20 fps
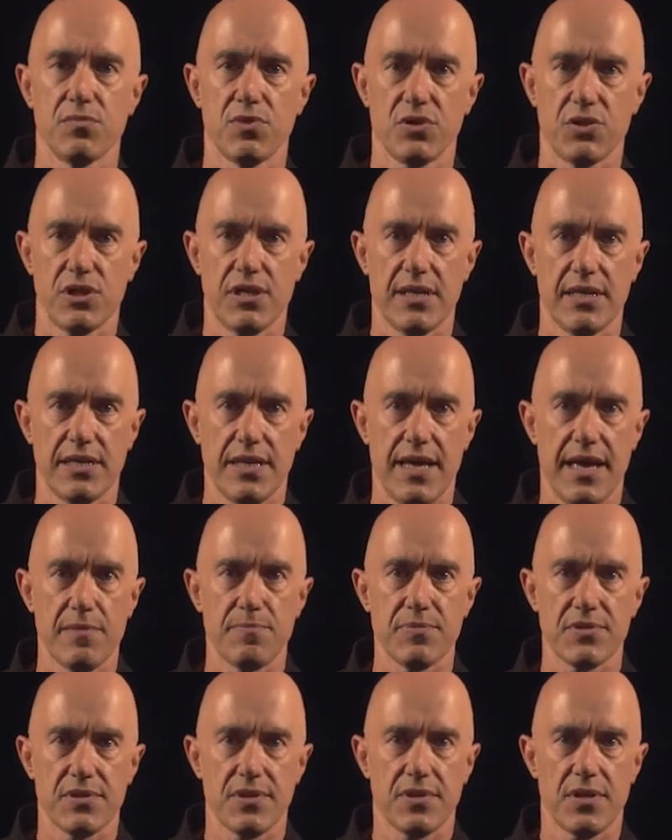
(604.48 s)
machine
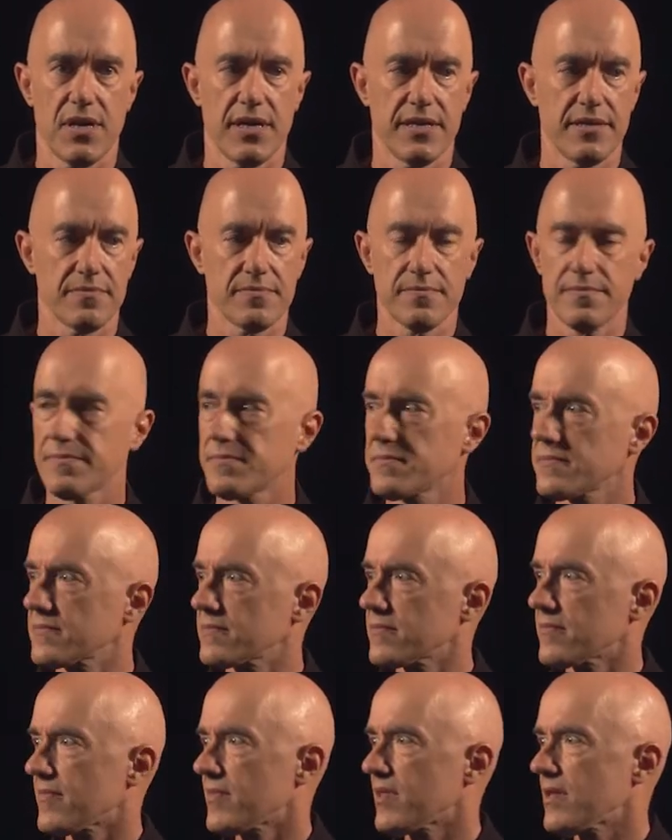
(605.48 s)
epsilon.
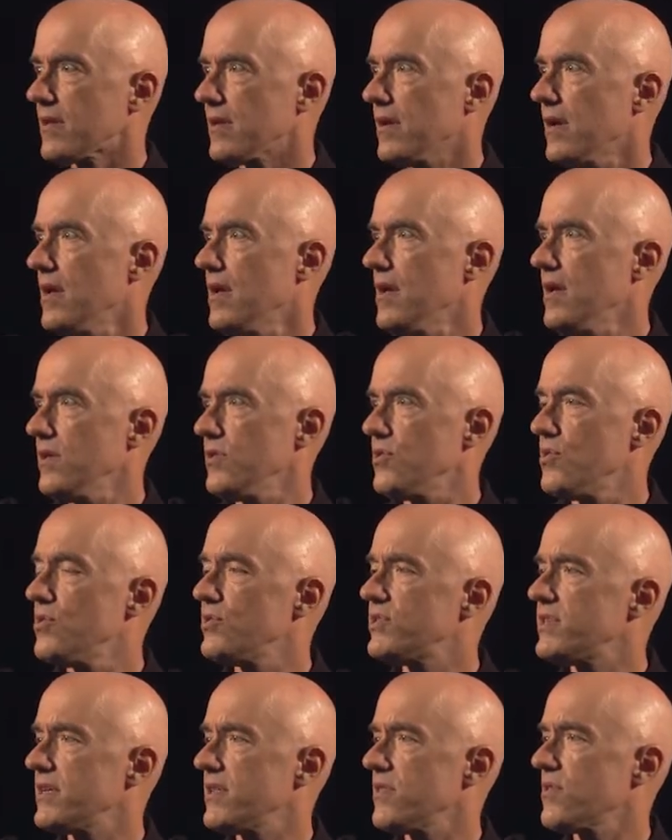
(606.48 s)

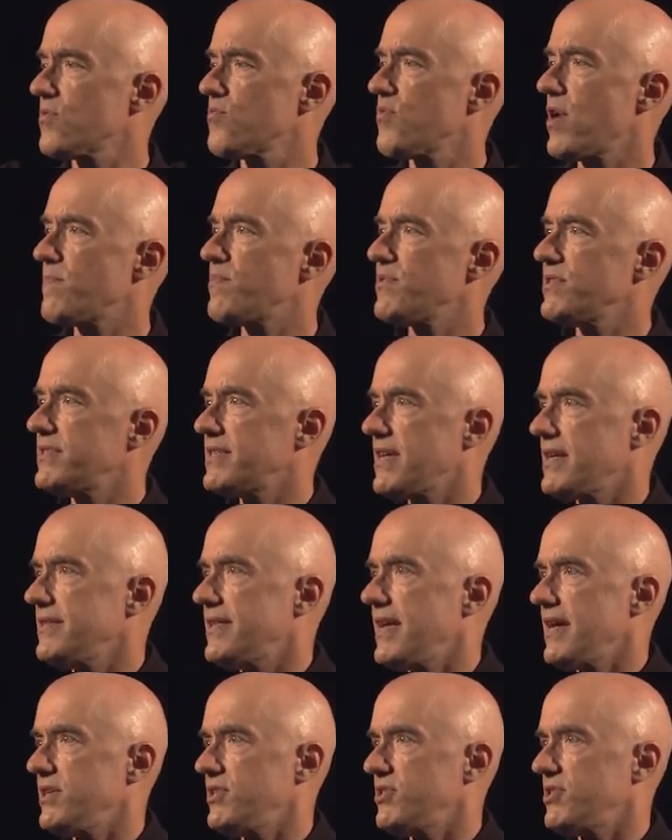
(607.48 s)
Using the
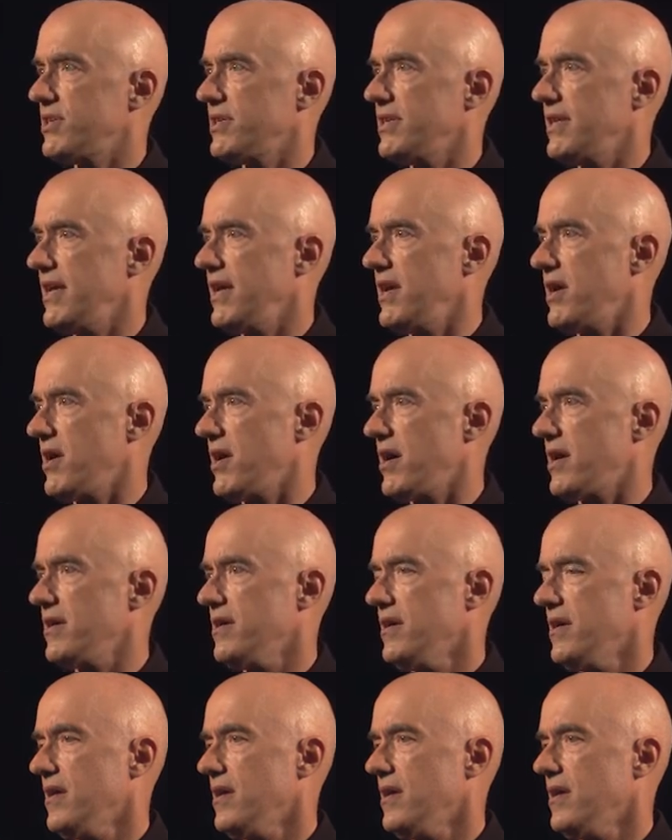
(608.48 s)
representation here,